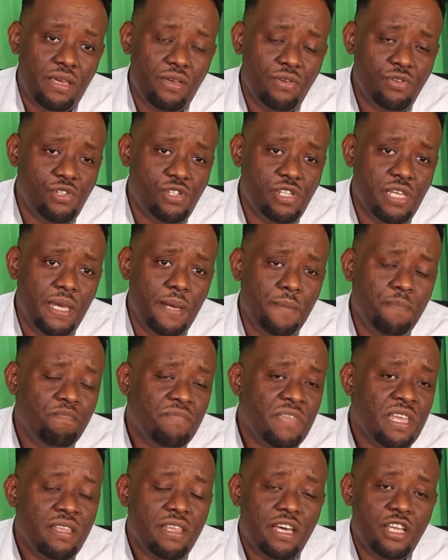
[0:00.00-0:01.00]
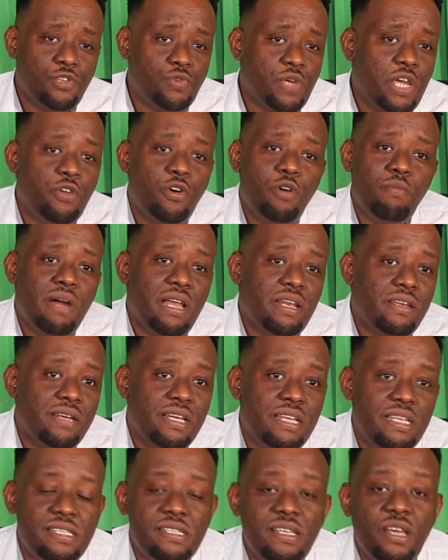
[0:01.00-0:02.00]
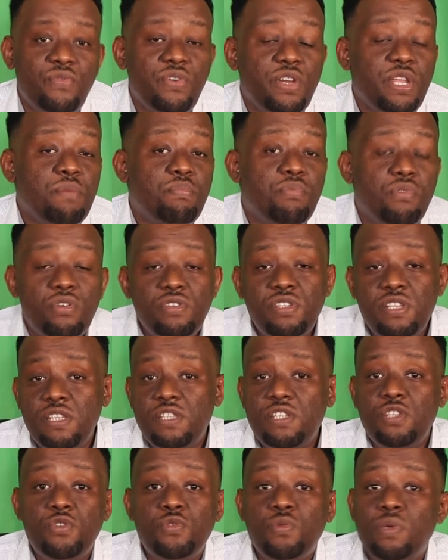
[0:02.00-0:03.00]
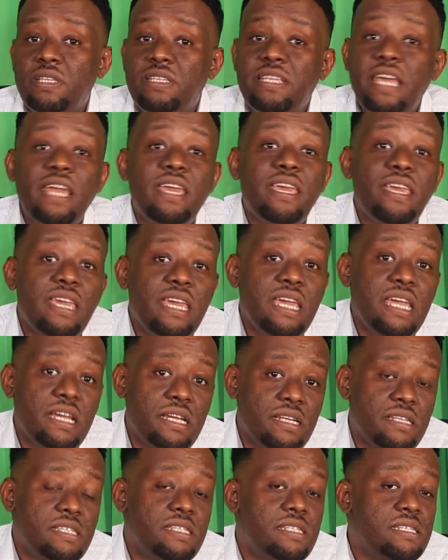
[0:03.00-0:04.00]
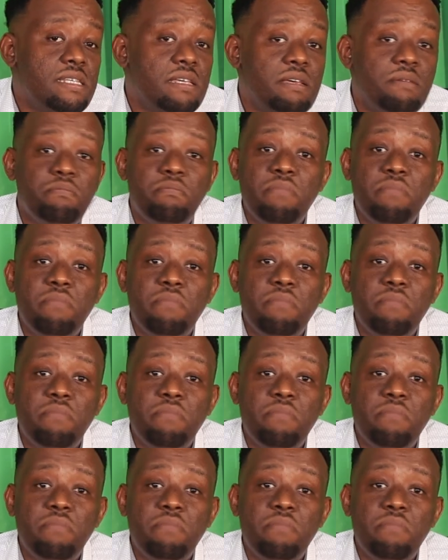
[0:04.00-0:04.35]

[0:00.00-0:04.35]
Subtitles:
You see, that's why normal drug discovery processes will take years,